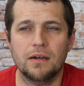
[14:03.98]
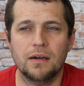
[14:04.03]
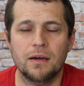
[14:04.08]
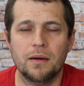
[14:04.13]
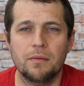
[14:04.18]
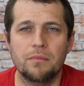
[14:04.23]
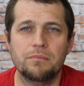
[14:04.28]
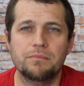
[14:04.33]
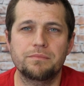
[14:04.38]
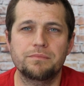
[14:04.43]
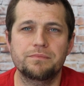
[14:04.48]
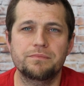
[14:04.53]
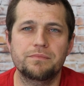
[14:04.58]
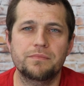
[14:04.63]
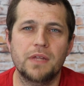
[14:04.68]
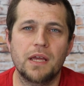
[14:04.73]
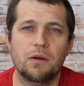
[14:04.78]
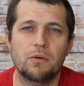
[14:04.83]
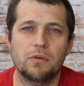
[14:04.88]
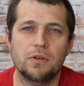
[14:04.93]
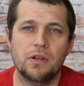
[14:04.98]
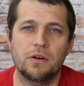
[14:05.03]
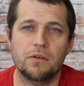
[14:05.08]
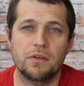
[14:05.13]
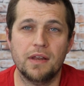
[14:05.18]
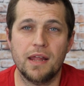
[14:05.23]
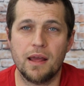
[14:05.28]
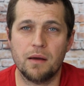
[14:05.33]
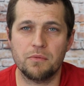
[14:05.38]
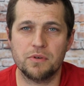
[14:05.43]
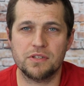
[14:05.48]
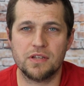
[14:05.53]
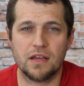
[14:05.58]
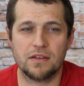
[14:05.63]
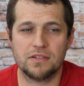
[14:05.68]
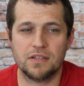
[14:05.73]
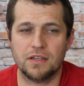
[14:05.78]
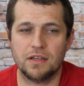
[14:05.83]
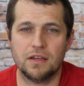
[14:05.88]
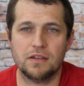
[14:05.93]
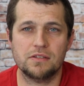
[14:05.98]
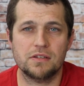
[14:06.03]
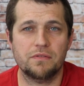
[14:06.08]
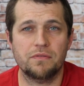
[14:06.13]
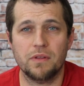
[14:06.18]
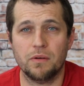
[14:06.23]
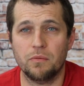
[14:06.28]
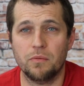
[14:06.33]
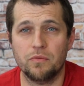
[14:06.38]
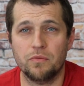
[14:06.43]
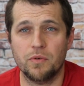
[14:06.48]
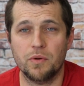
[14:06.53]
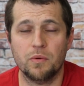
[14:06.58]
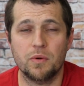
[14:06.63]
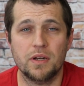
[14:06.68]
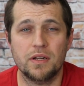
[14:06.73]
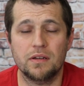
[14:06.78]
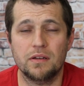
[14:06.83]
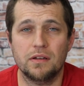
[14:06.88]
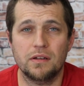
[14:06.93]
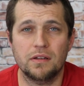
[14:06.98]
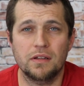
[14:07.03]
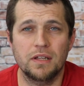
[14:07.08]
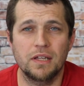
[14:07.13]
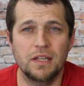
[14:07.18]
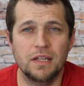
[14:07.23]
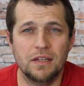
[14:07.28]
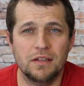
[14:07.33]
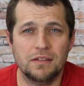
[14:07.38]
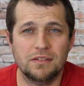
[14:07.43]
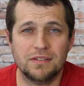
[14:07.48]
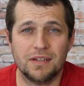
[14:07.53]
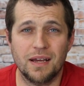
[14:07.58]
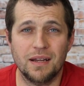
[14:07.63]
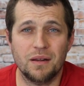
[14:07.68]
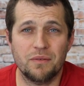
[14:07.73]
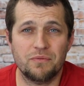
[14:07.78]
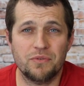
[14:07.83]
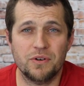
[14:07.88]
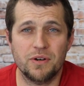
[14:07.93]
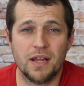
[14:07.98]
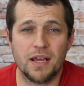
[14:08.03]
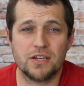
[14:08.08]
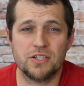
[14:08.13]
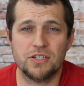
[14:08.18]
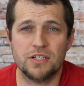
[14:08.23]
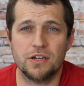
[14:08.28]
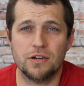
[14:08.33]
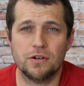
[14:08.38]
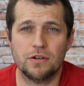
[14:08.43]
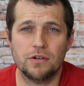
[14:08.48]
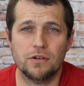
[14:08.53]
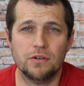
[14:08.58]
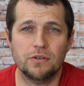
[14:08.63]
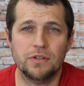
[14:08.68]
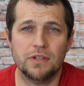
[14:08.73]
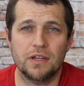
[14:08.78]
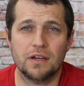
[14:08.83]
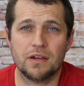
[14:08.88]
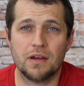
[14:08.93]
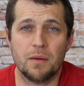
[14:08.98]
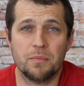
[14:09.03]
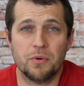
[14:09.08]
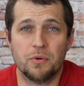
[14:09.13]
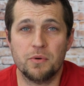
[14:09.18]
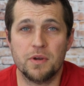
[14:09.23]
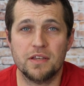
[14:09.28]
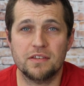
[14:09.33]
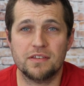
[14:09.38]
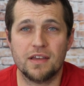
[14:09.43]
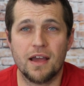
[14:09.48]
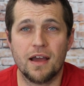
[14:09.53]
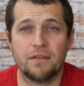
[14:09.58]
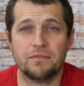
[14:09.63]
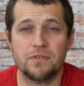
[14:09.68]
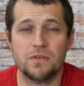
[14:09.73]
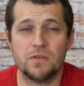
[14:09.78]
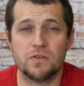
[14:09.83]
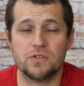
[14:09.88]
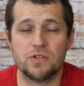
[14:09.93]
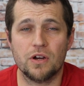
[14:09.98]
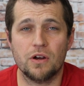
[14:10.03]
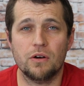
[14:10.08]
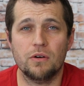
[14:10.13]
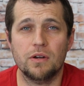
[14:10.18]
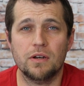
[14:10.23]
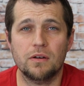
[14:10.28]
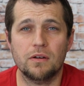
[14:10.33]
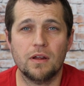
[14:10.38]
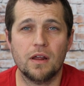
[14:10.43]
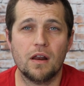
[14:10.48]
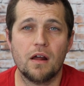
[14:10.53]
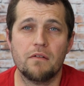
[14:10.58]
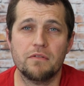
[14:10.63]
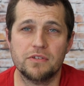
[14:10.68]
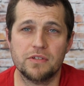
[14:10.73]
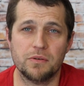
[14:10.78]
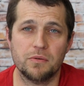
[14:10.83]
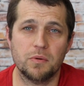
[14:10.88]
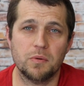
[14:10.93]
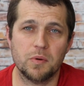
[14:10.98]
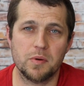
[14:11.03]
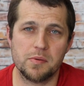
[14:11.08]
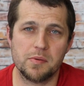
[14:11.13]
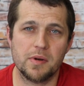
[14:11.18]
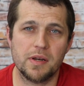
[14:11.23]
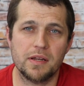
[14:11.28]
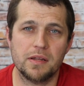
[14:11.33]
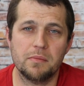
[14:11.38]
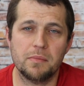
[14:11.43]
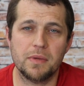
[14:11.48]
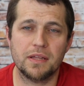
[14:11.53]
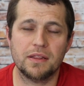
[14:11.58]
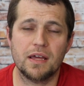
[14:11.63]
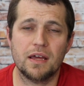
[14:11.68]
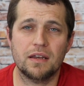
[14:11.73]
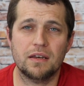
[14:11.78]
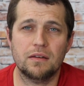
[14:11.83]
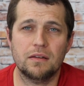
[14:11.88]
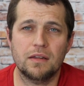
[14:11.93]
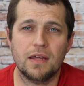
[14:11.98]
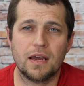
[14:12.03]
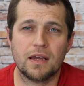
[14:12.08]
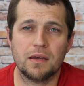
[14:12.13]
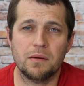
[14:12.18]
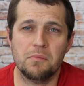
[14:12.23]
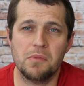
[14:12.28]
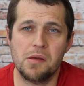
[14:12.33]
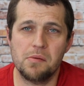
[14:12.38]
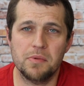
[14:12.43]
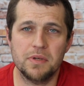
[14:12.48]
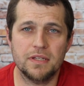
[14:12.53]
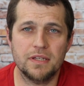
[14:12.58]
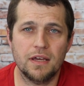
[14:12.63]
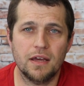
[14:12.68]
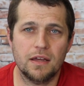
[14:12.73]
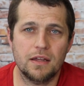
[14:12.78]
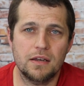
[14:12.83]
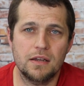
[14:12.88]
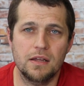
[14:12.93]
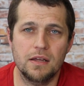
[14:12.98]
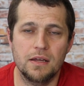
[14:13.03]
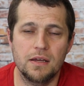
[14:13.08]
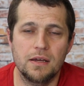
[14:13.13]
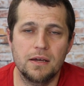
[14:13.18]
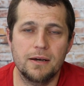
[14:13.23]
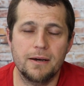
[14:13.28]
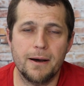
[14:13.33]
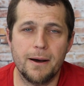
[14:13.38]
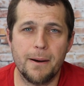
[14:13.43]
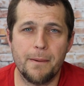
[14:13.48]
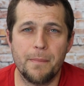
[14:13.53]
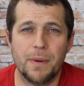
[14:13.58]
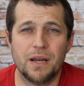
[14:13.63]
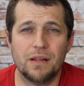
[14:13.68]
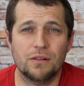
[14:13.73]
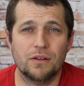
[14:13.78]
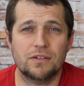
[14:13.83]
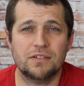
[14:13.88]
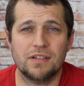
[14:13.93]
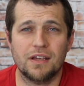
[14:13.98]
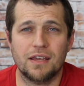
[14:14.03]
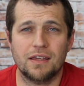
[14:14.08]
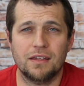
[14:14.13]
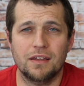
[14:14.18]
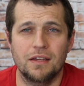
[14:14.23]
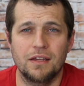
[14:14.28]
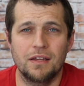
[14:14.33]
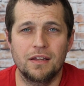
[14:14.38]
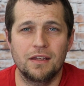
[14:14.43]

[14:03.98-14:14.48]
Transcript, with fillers: Um, they, you know, NAMM was asking us if, they, if we wanted to sign up for next year only a couple weeks after the show, and, and obviously we weren't ready to make that that commitment yet. Uh, but it looks like